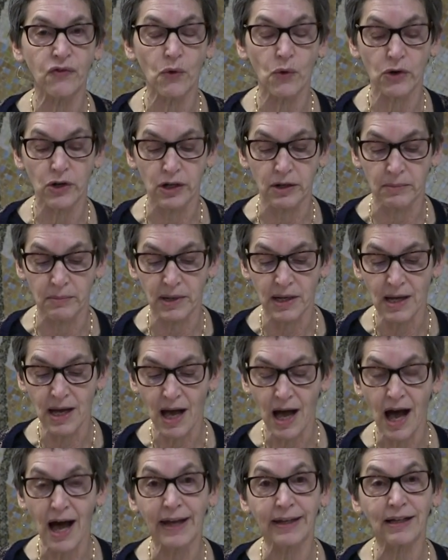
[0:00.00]
forum
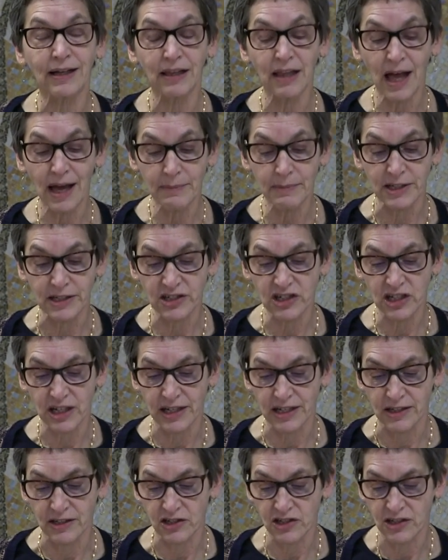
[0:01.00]
on climate
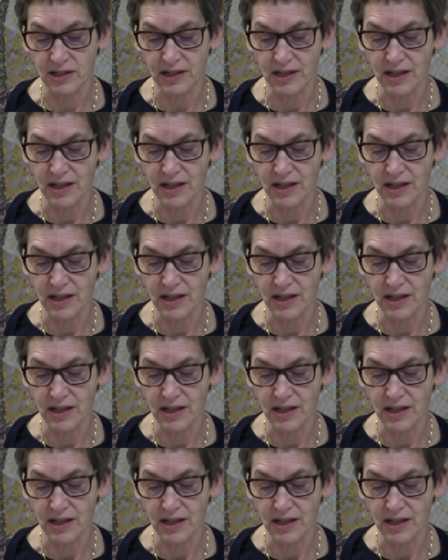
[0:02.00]
change.